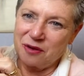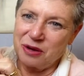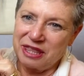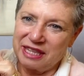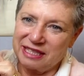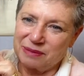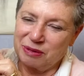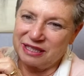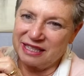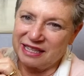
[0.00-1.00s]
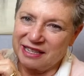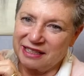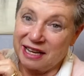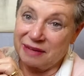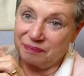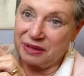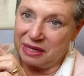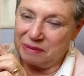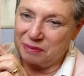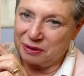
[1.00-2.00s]
with this particular
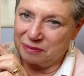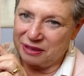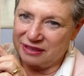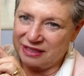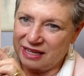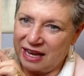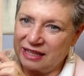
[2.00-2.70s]
implement, and